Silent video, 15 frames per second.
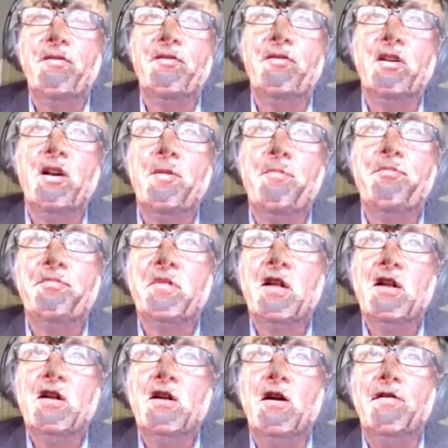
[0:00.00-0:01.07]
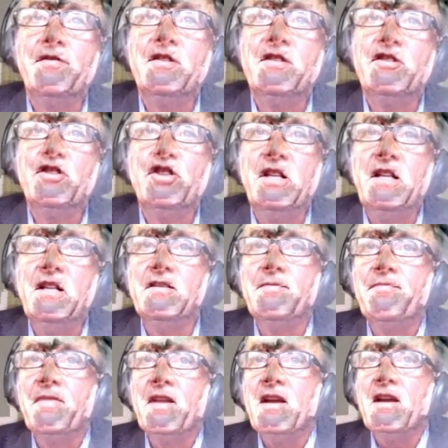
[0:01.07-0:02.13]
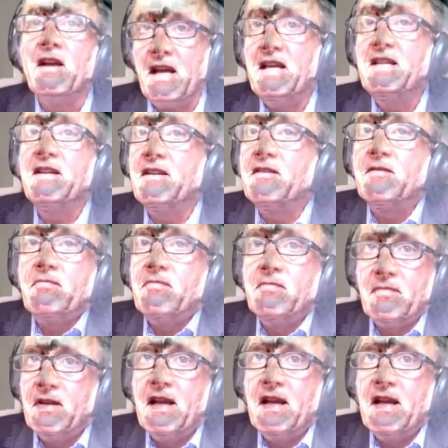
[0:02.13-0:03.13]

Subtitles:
of this sheet. Is it